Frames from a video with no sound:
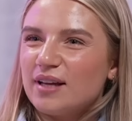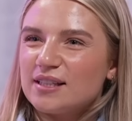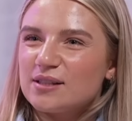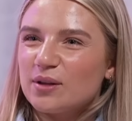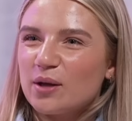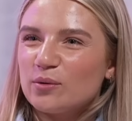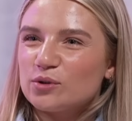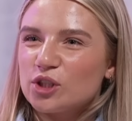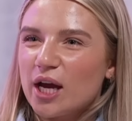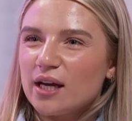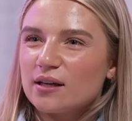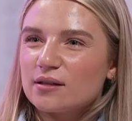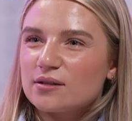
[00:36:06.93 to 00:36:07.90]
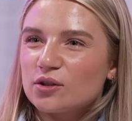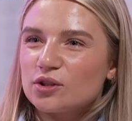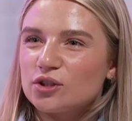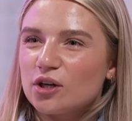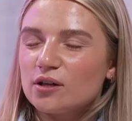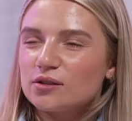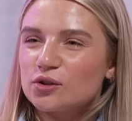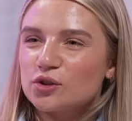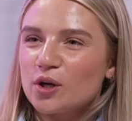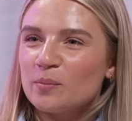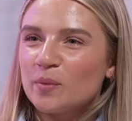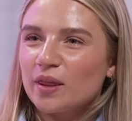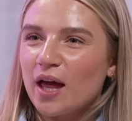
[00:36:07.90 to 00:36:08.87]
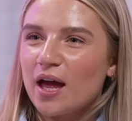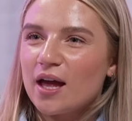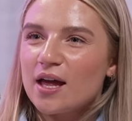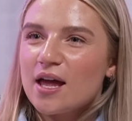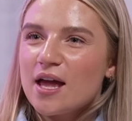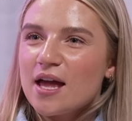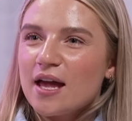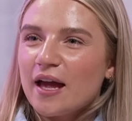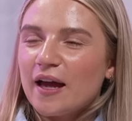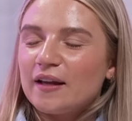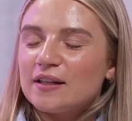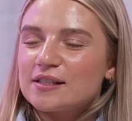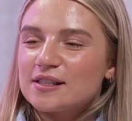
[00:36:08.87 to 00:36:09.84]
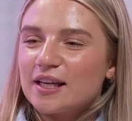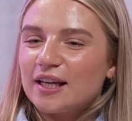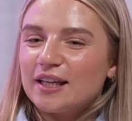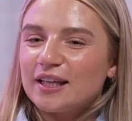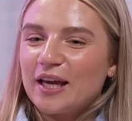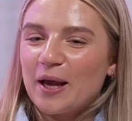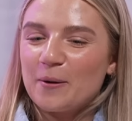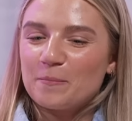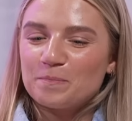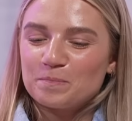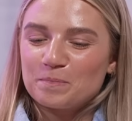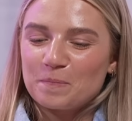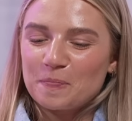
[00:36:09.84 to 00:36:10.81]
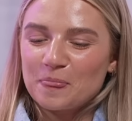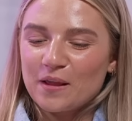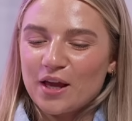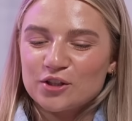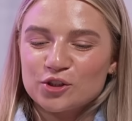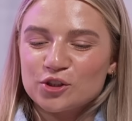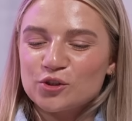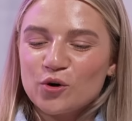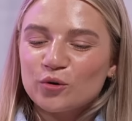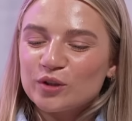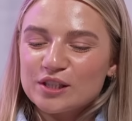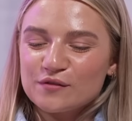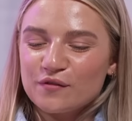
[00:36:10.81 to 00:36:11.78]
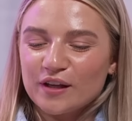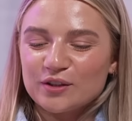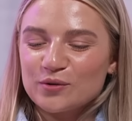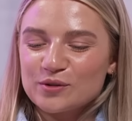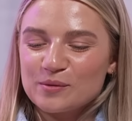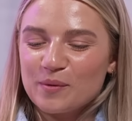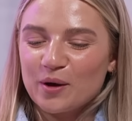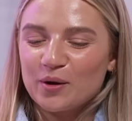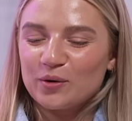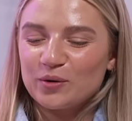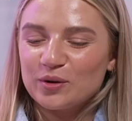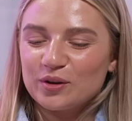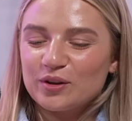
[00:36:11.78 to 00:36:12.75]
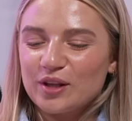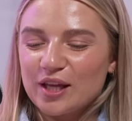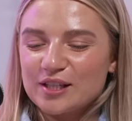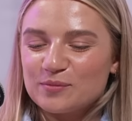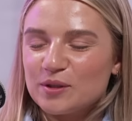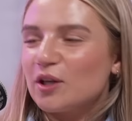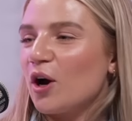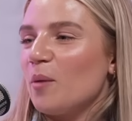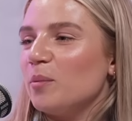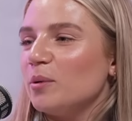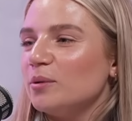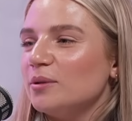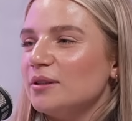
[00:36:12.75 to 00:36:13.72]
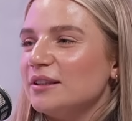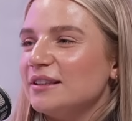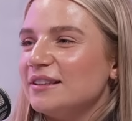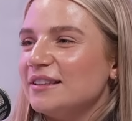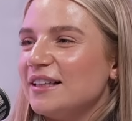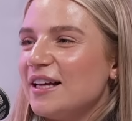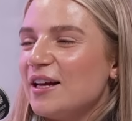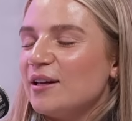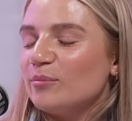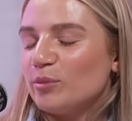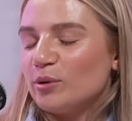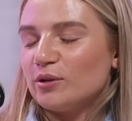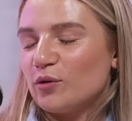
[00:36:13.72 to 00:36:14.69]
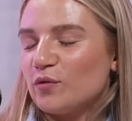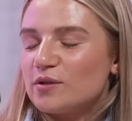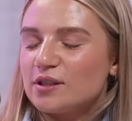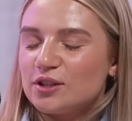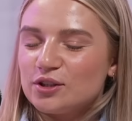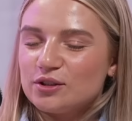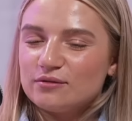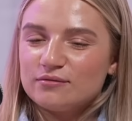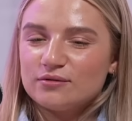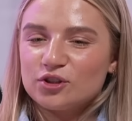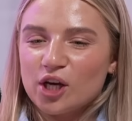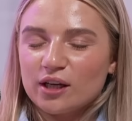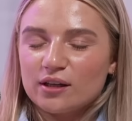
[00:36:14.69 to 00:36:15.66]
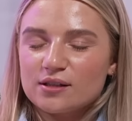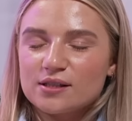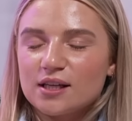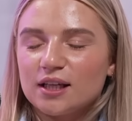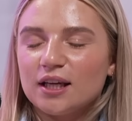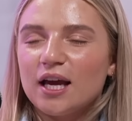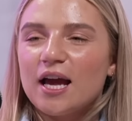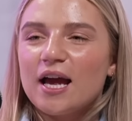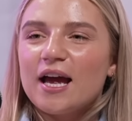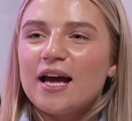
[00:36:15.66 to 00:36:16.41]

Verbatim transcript: Is it little chicks or ducks or something like that? And it's like um, it's just all these videos about this wee couple. Yeah, but then obviously check see Yeah.